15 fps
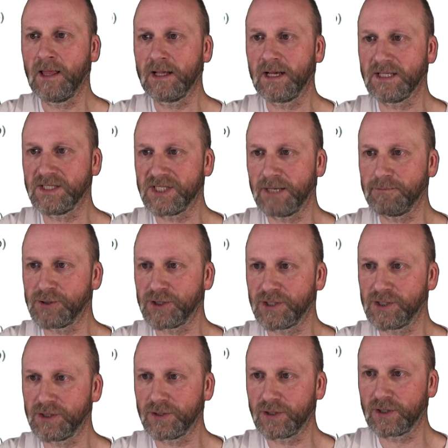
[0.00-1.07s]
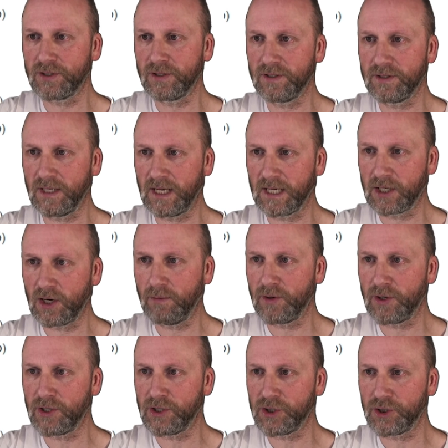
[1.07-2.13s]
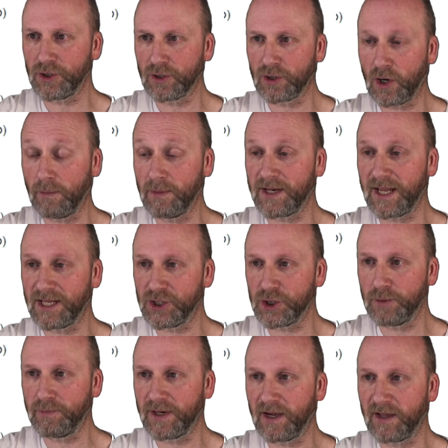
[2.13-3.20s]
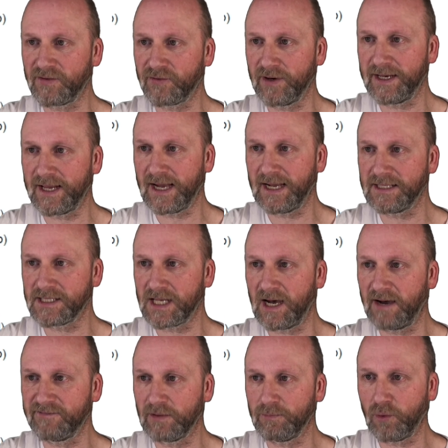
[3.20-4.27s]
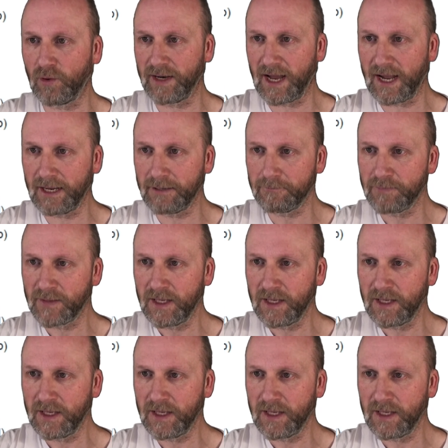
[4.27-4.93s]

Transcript: Conception, Comet and Jupiter 3 days after point 8.